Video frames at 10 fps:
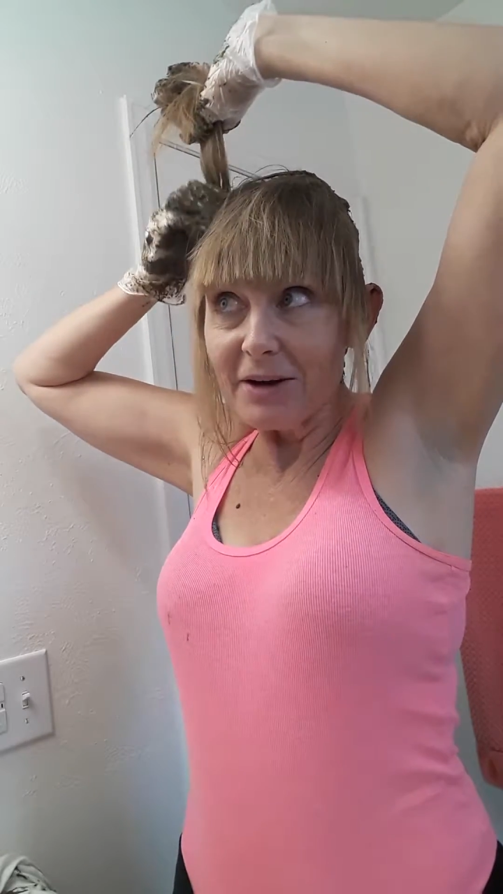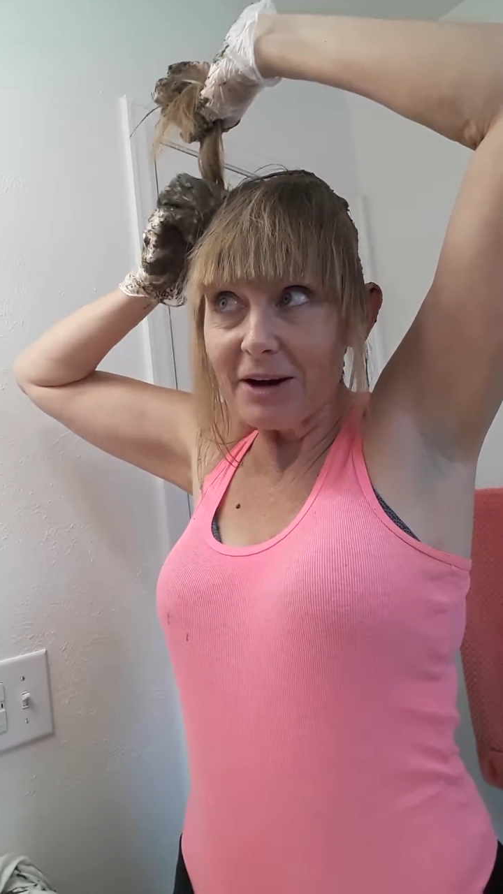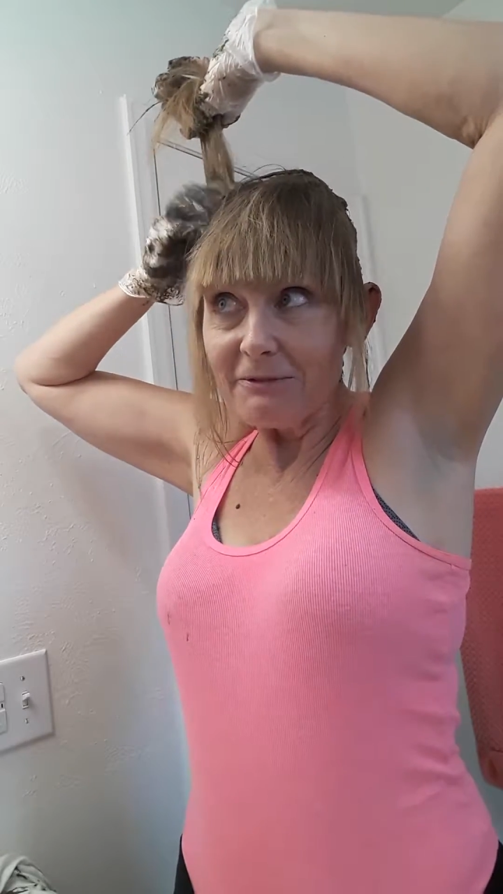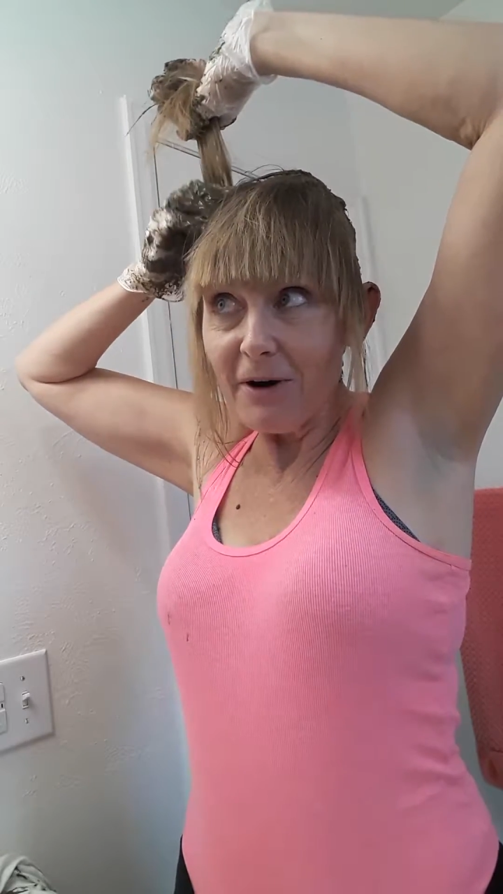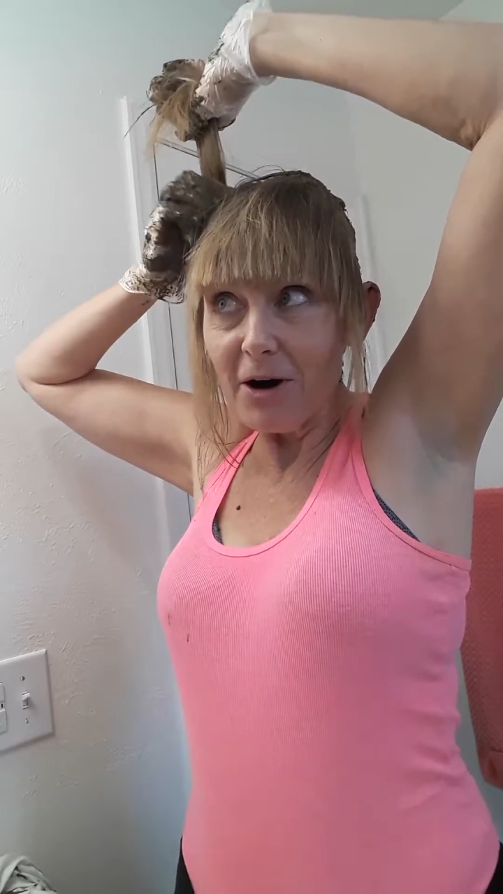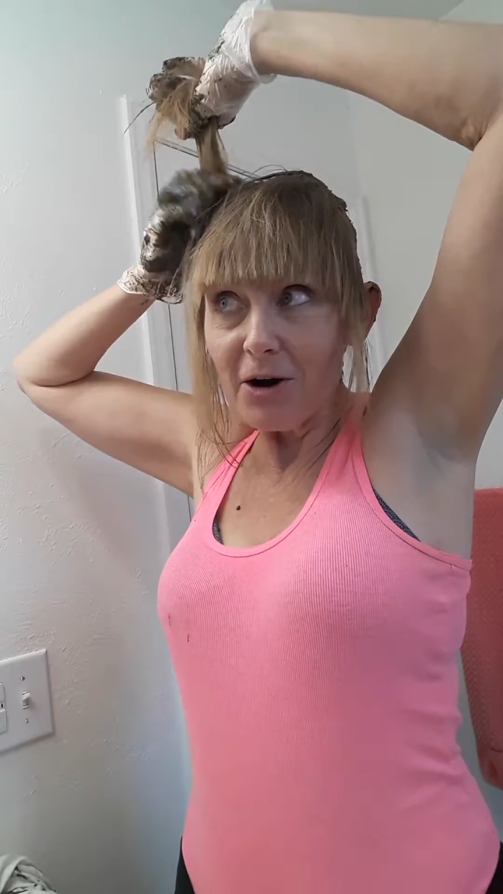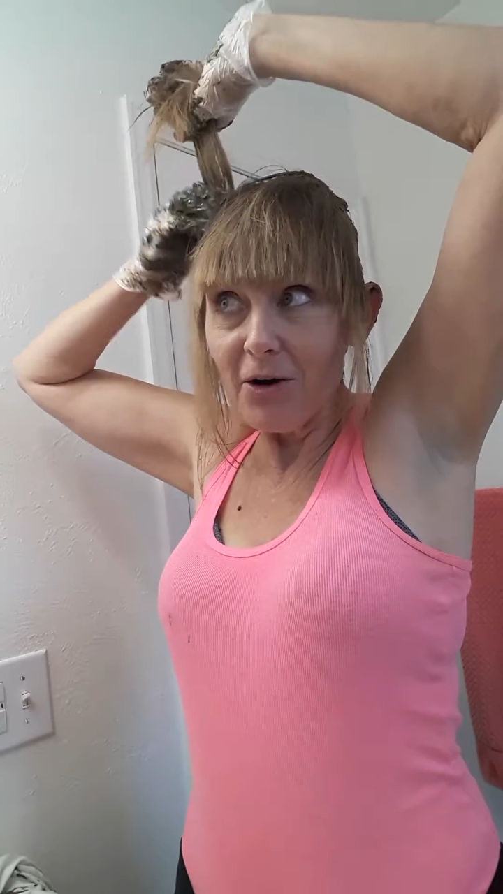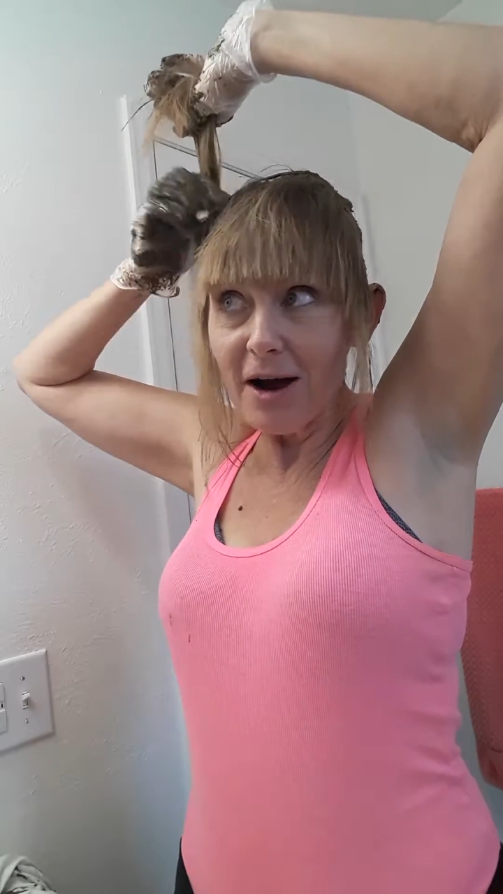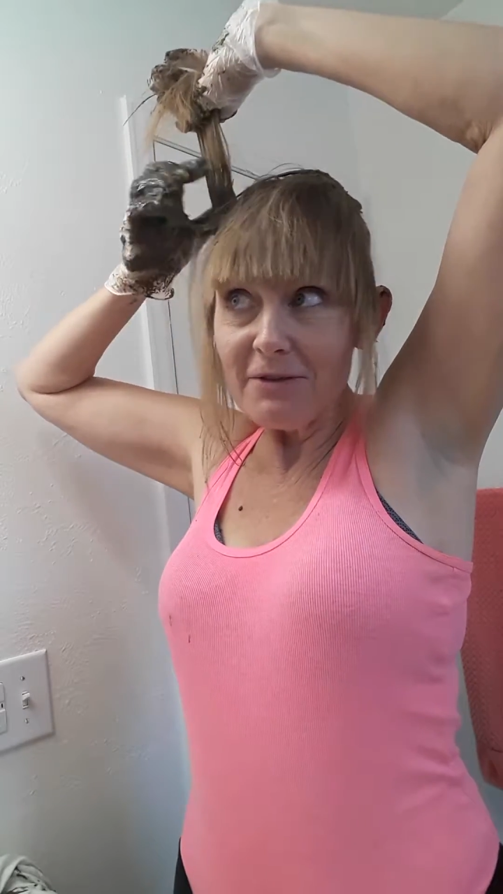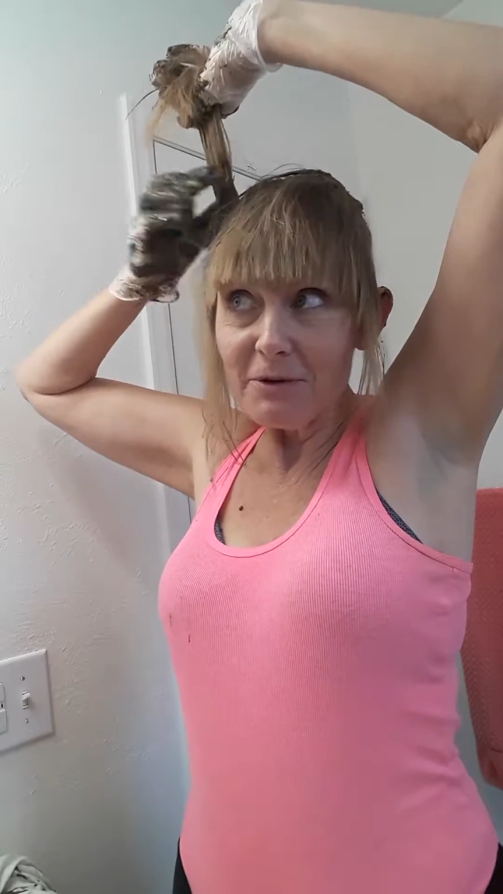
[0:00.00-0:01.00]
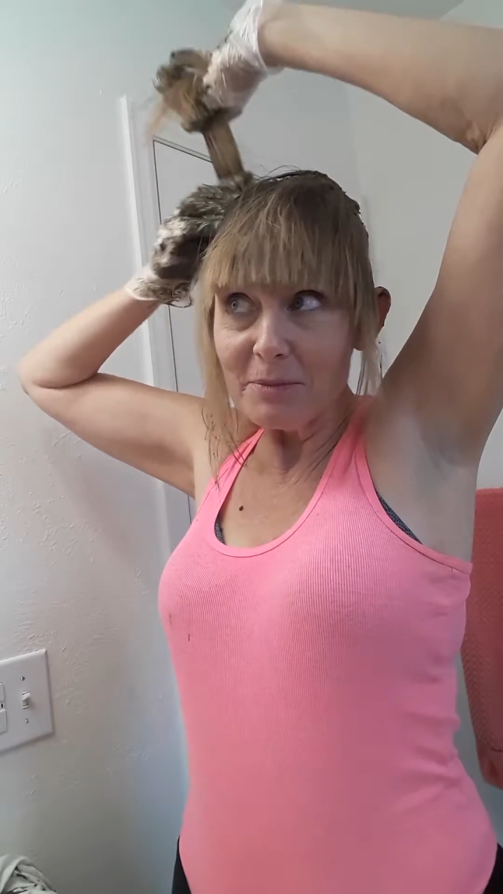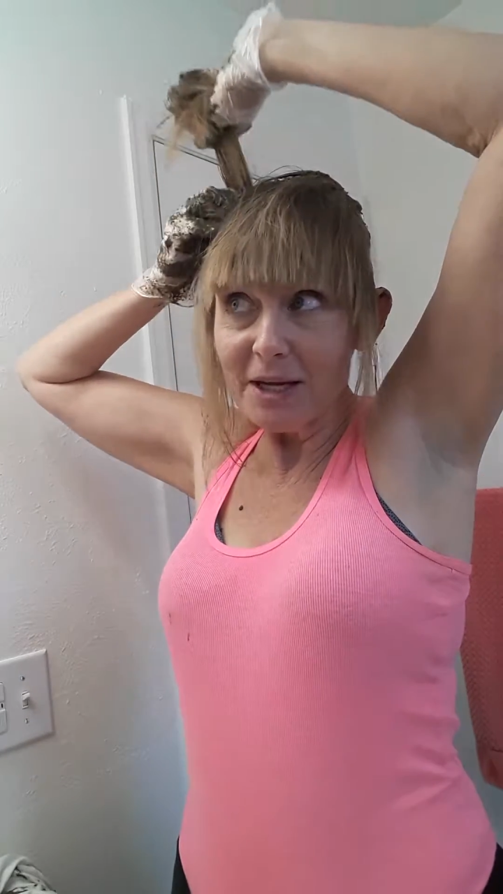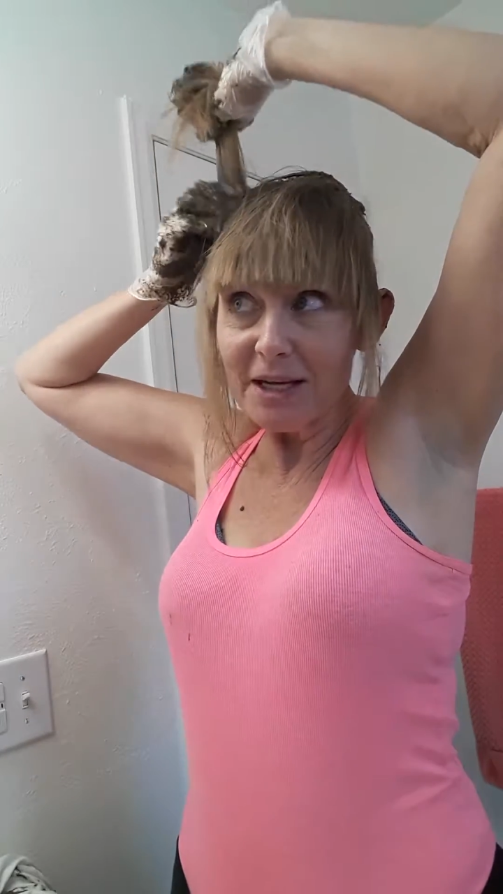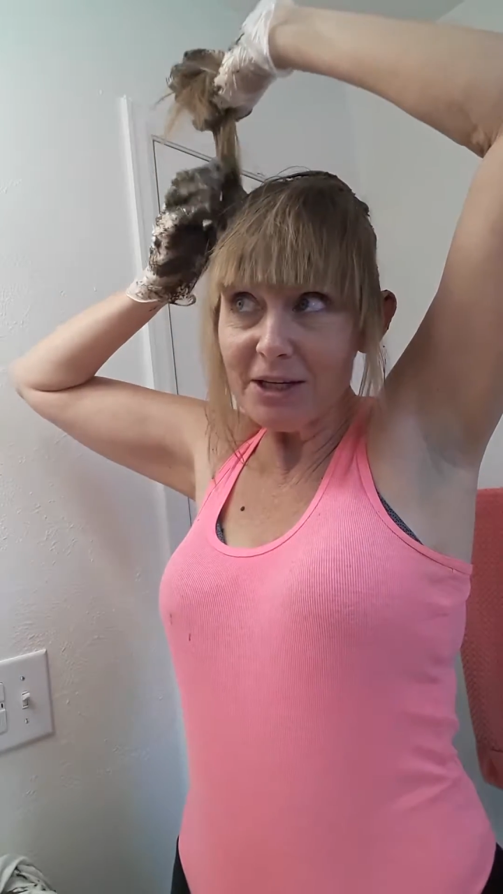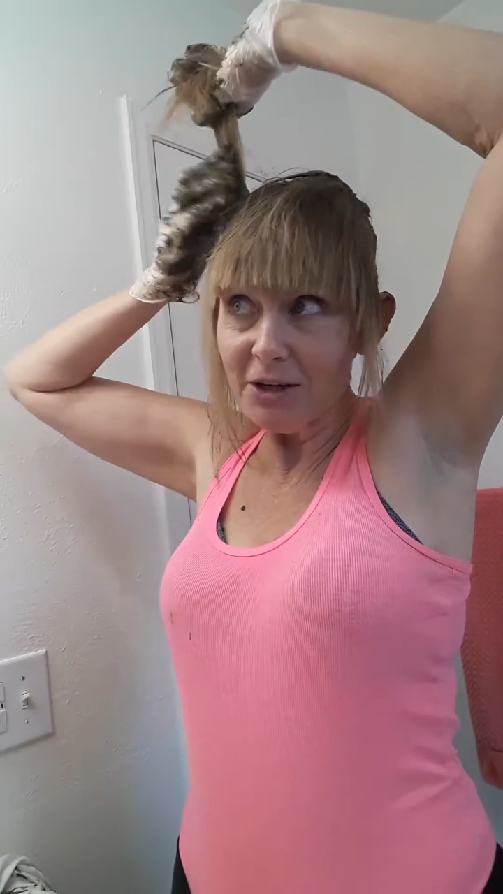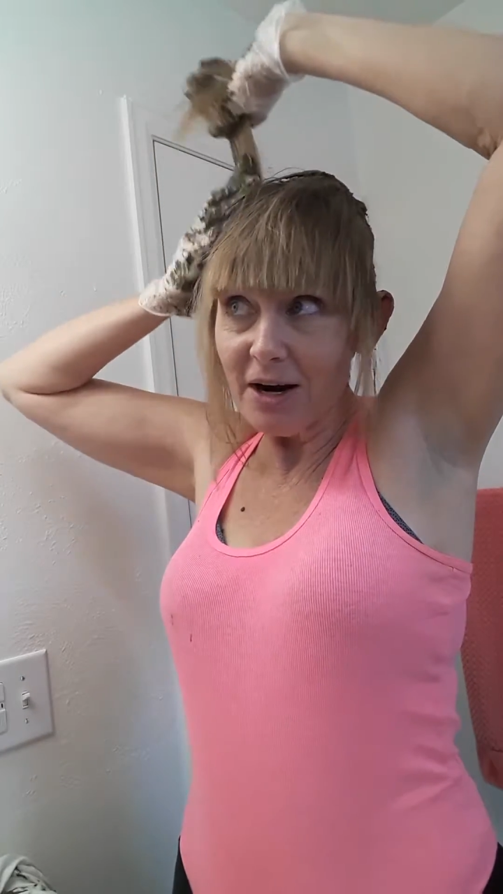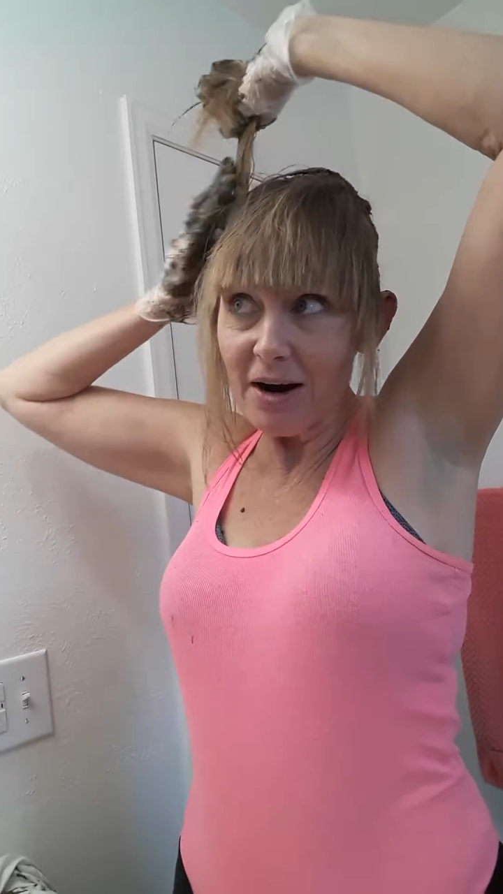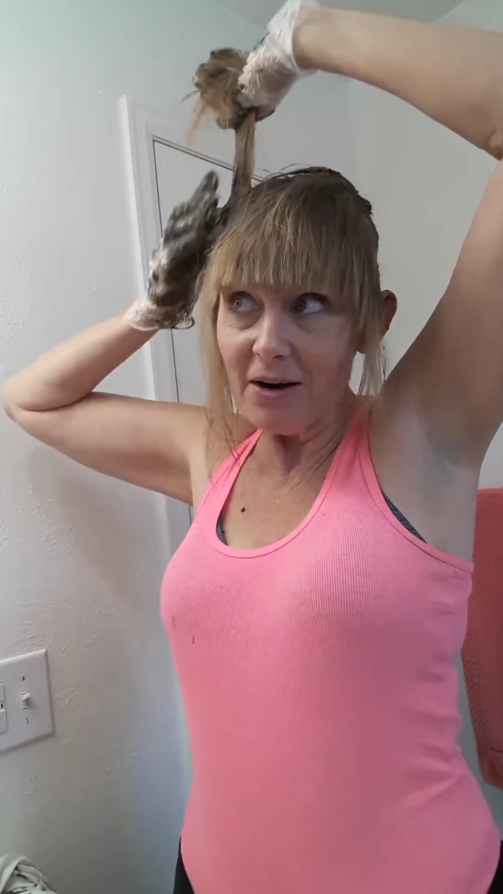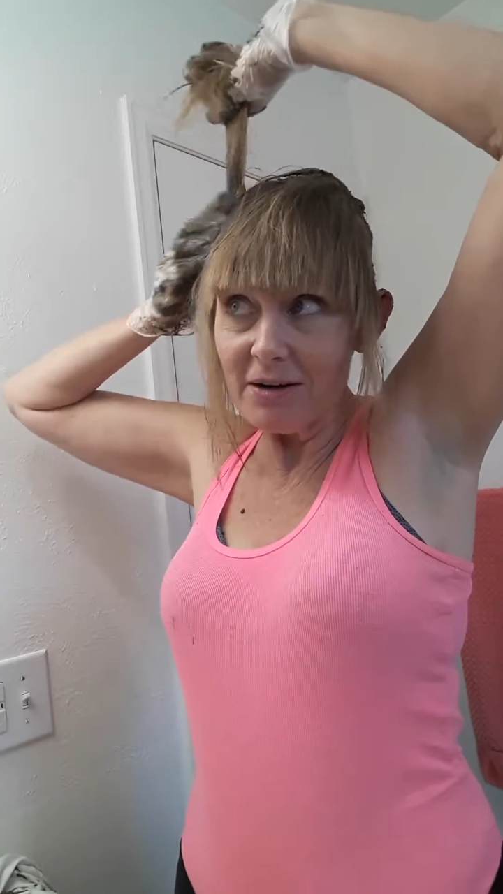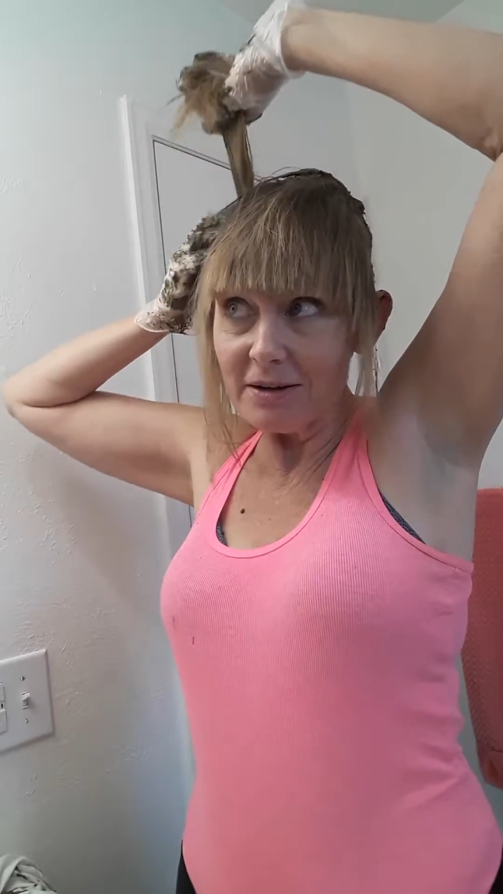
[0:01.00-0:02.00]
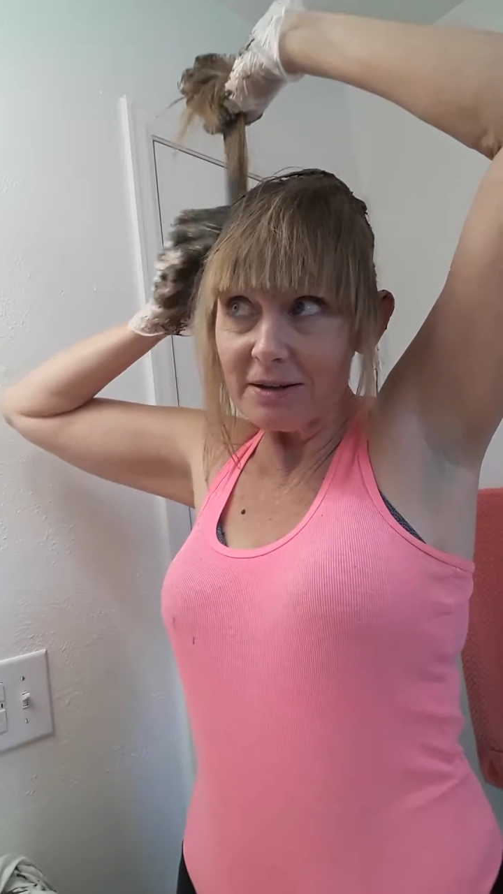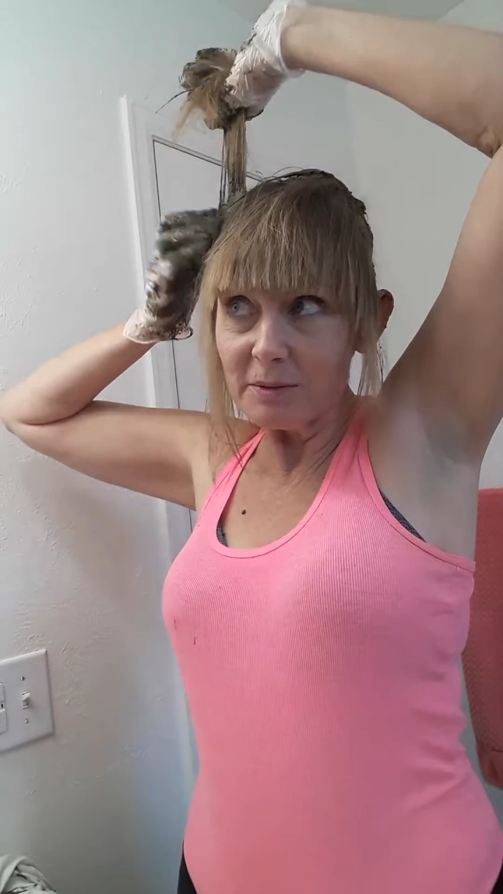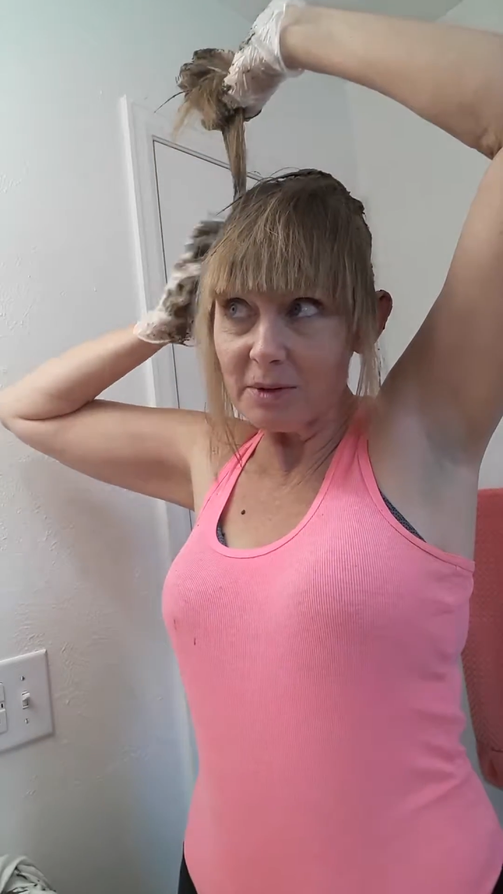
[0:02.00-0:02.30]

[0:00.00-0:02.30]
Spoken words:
A far cry from getting your hair